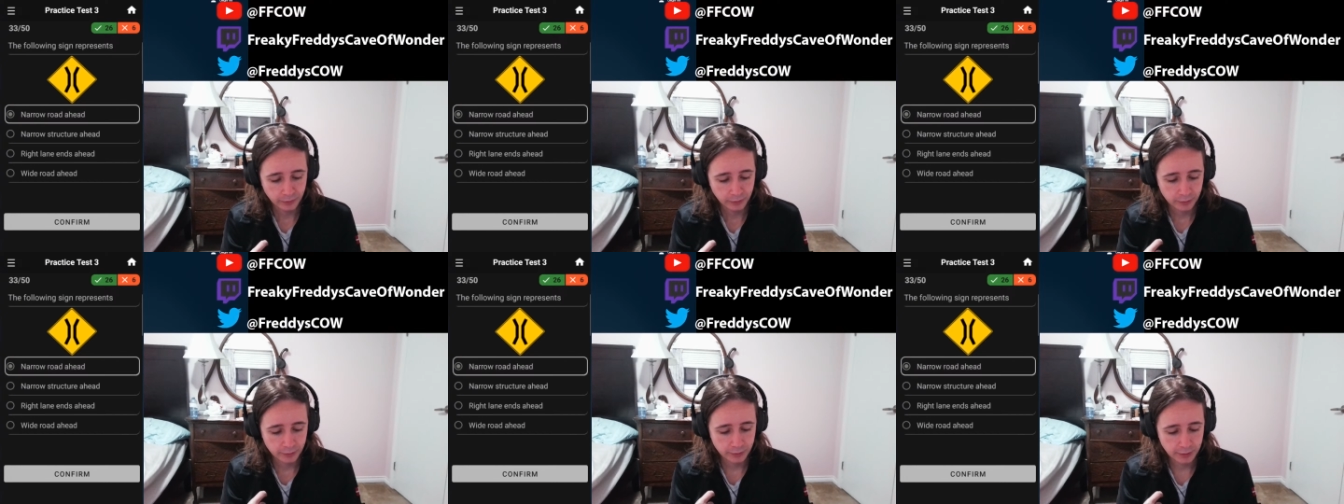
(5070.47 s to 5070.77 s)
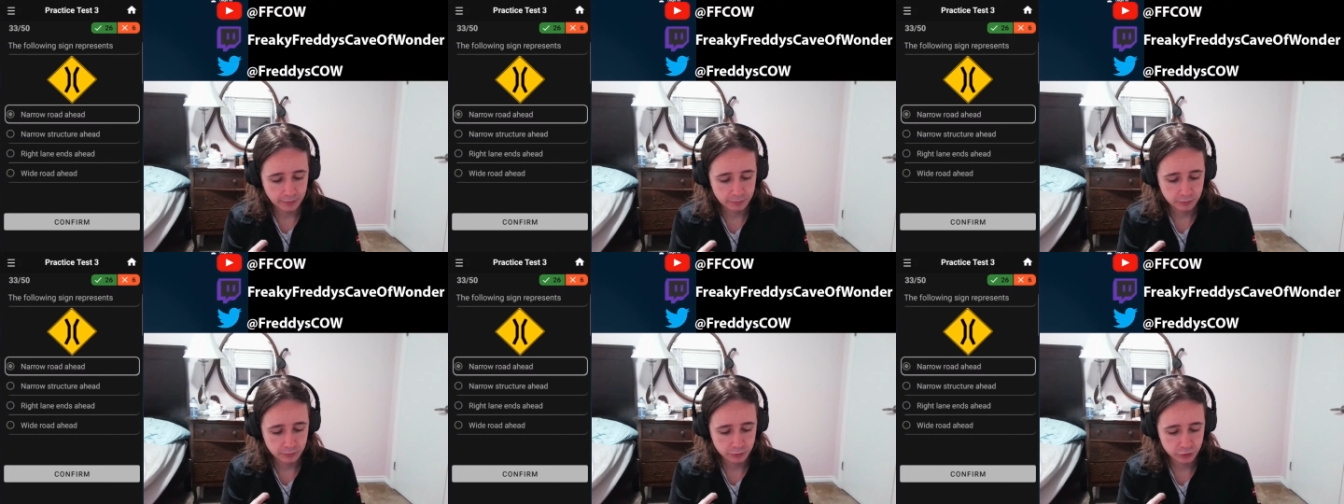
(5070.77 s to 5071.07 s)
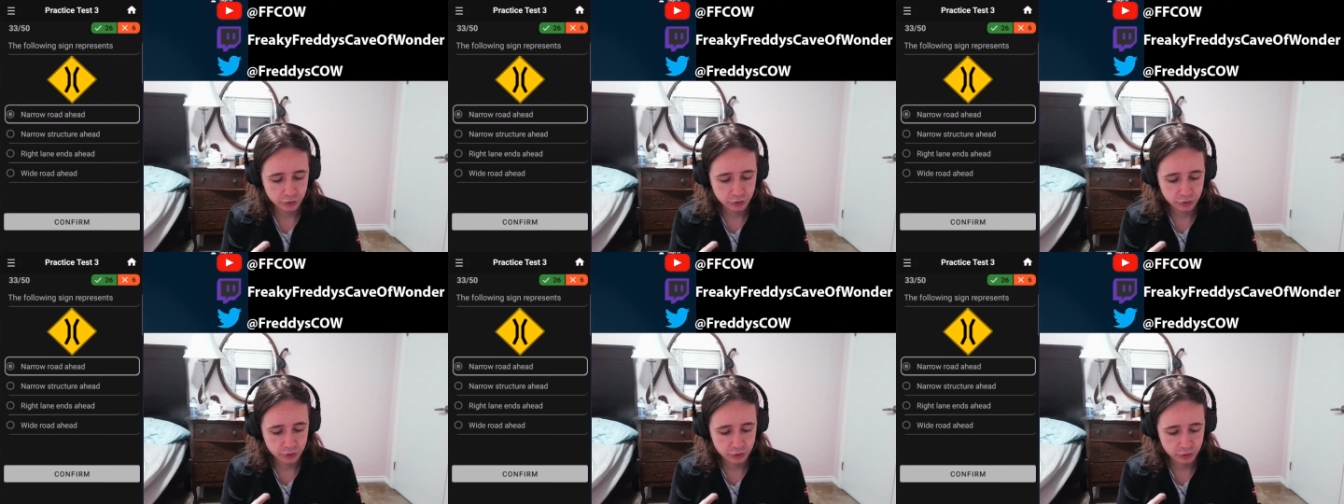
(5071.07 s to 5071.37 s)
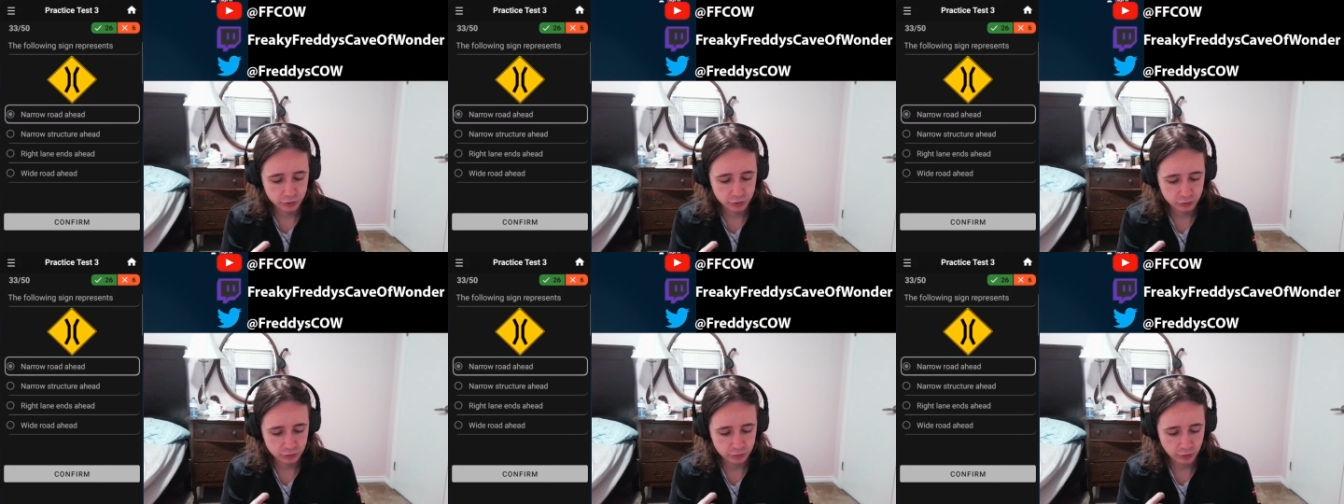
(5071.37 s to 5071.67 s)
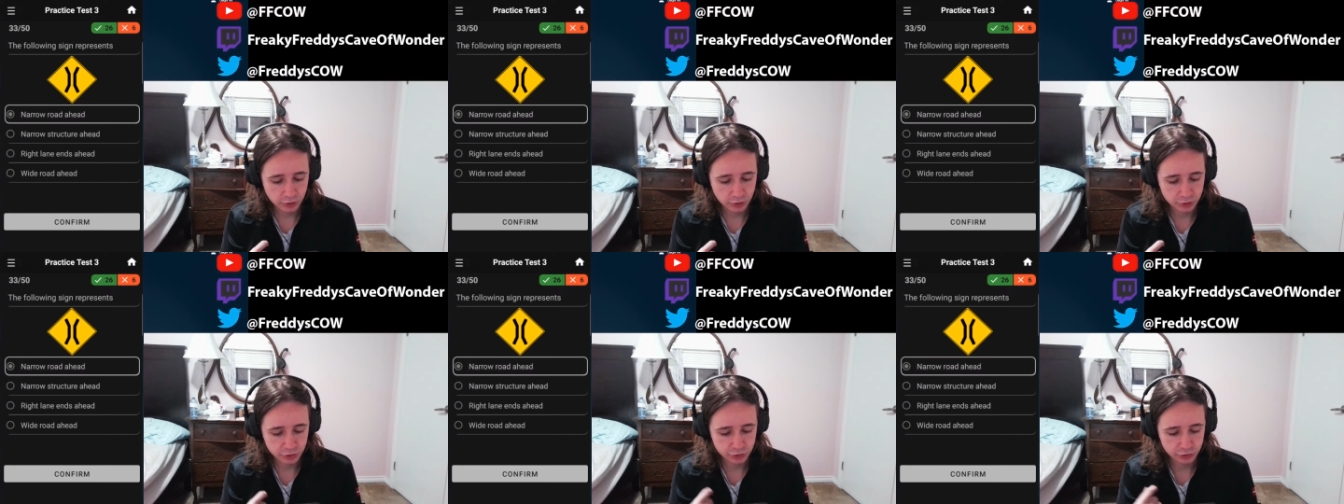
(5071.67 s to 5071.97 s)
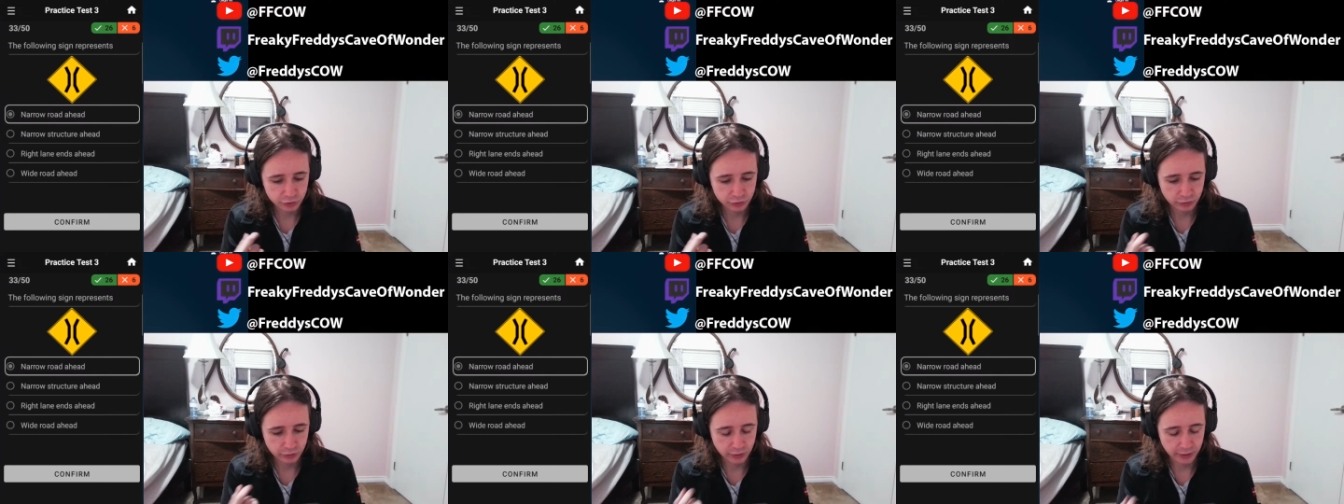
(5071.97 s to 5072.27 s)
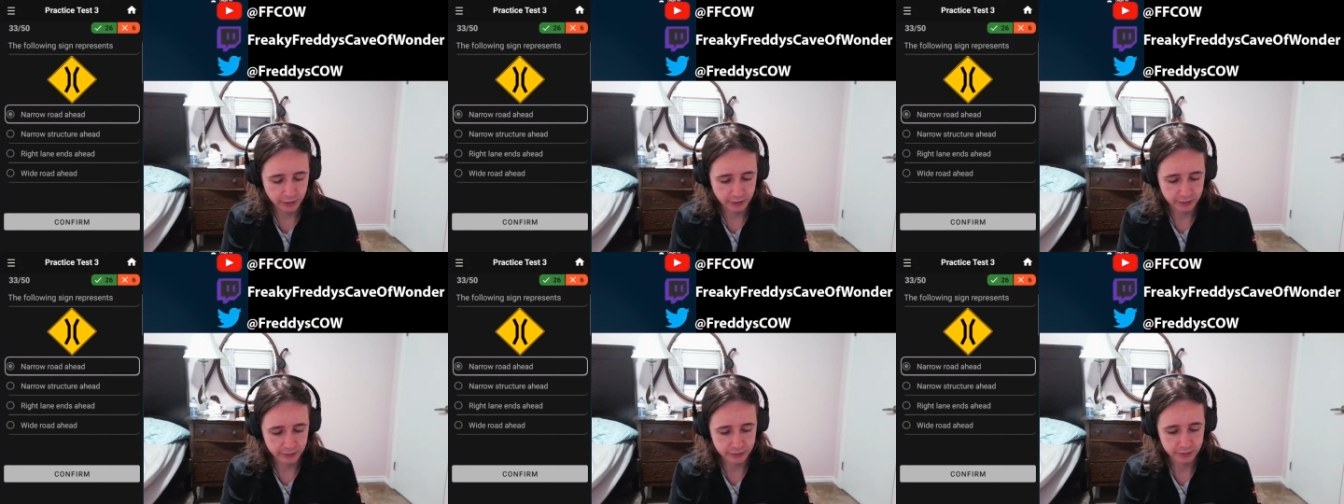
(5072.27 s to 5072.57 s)
Narrow structure
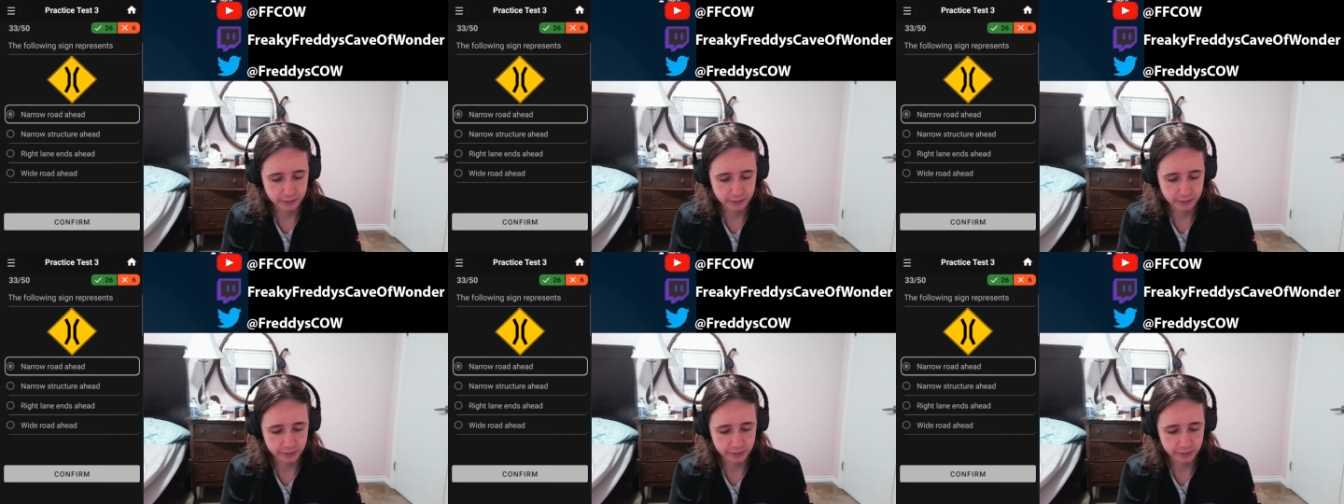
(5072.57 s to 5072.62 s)
ahead.